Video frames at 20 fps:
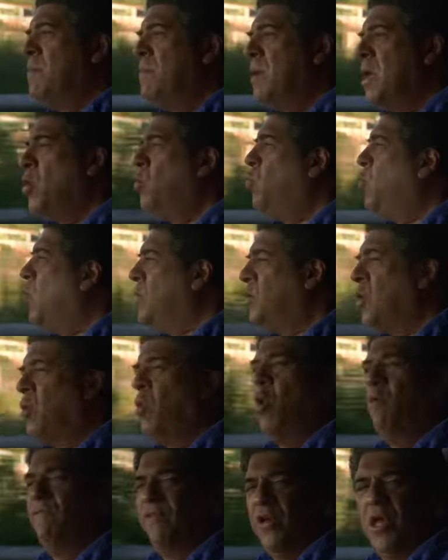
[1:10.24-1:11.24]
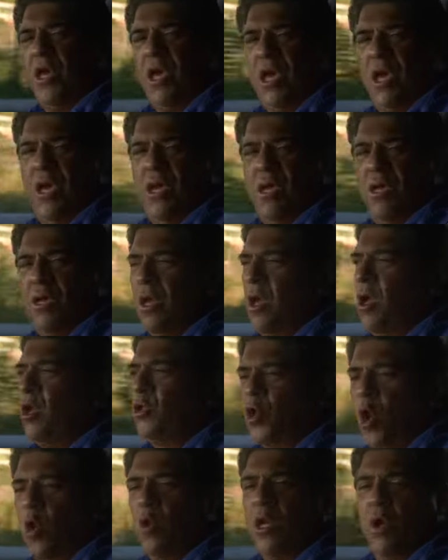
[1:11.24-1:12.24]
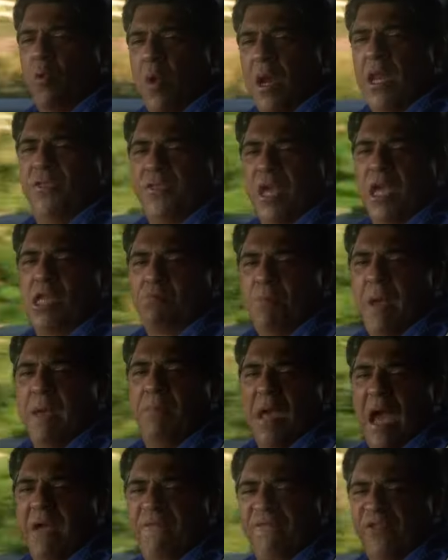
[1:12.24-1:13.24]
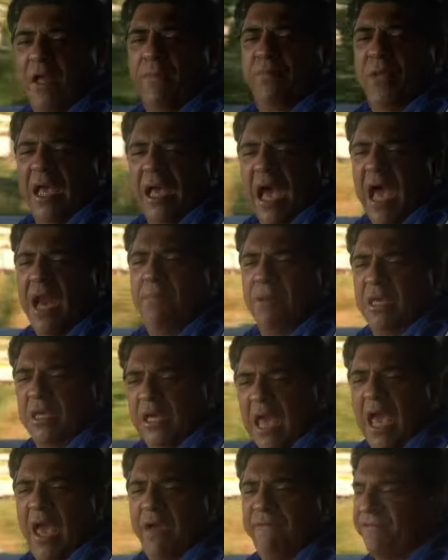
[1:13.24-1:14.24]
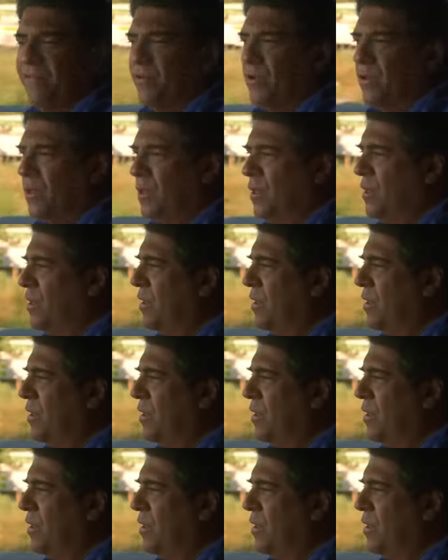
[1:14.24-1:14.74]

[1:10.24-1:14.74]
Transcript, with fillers: give me a window over here? Tony already thinks maybe I flipped. I gotta be careful.